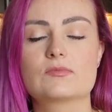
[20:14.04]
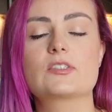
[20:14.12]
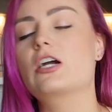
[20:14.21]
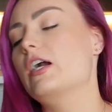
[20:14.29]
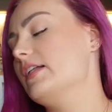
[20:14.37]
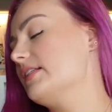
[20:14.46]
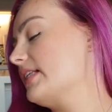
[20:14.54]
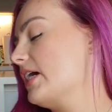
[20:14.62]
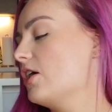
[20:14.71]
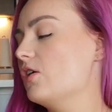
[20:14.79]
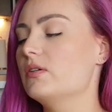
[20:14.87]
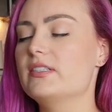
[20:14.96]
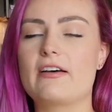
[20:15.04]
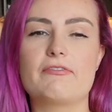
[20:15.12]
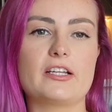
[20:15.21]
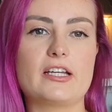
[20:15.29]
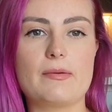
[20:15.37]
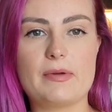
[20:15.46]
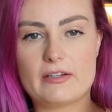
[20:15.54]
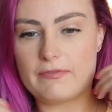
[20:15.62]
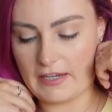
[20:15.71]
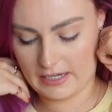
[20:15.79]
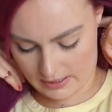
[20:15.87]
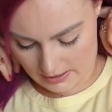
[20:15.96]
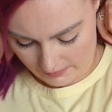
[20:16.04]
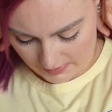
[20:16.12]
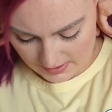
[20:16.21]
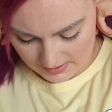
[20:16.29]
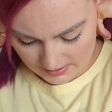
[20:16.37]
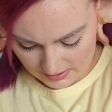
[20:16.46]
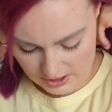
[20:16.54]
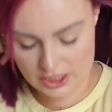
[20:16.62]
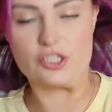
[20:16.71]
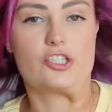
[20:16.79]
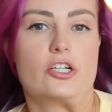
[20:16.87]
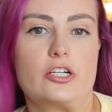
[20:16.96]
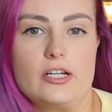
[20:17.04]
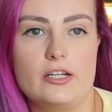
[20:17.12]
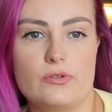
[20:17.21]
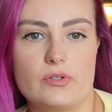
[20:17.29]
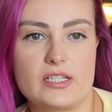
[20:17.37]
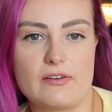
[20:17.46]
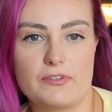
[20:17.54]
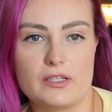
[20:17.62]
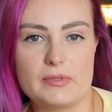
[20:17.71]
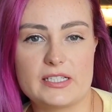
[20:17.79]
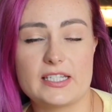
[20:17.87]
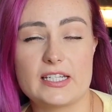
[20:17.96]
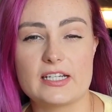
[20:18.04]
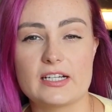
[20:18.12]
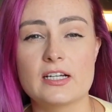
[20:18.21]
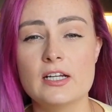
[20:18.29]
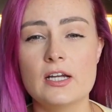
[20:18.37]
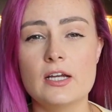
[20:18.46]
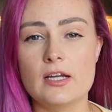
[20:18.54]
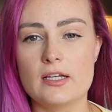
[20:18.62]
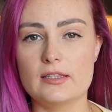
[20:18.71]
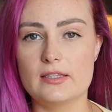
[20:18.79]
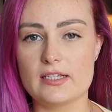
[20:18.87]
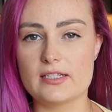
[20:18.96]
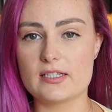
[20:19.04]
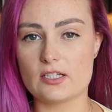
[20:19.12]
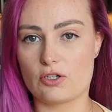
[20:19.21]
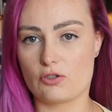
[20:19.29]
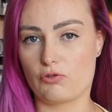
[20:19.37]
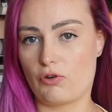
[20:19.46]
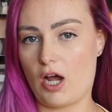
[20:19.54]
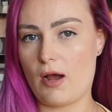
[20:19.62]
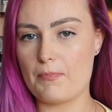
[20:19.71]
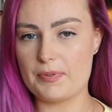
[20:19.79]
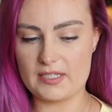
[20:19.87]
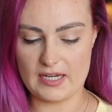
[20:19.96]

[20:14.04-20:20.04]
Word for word: All right, so definitely a big fan of this t-shirt and you will definitely be seeing this cropped